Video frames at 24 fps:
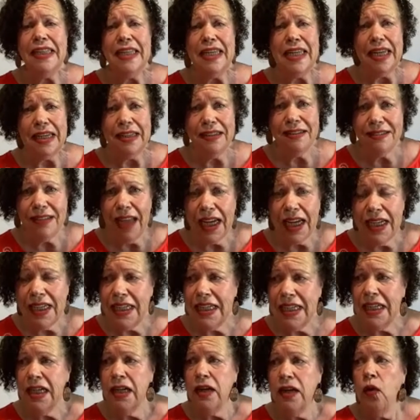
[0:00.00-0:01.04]
the
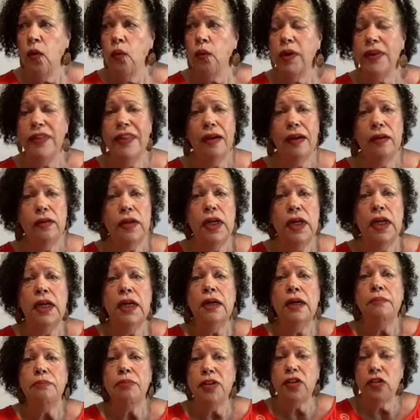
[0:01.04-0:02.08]
anxiety, without
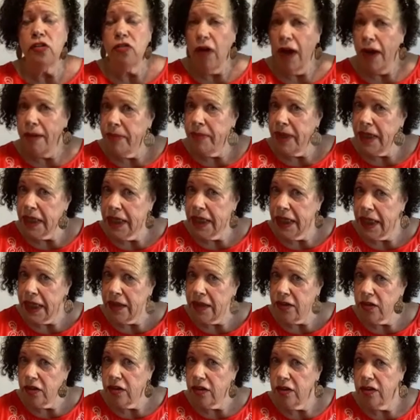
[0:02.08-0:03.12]
prescribed
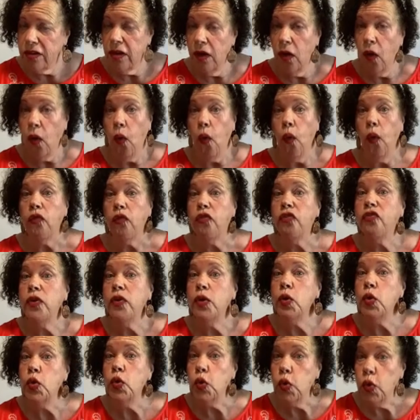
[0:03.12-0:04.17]
medications or
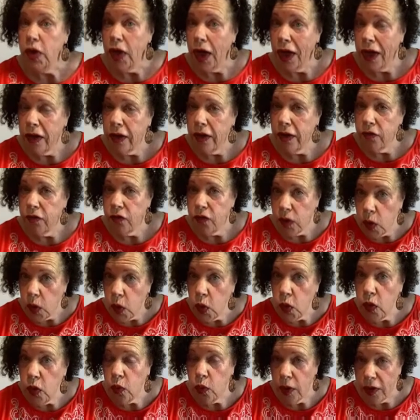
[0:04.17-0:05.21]
food.
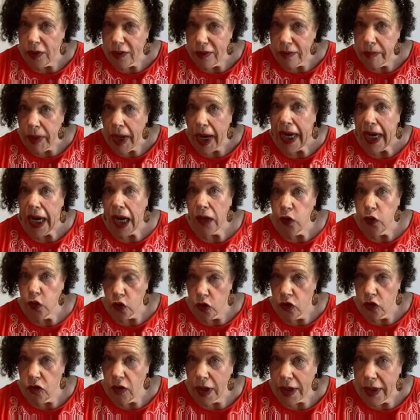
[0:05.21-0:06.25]
Food was my other
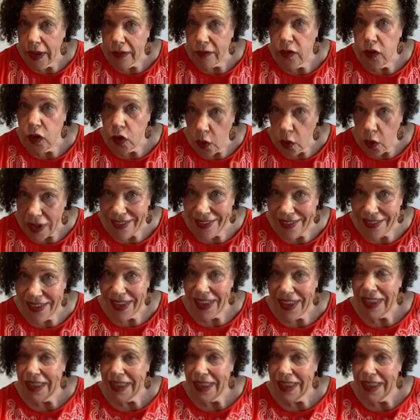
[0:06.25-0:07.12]
drug of choice.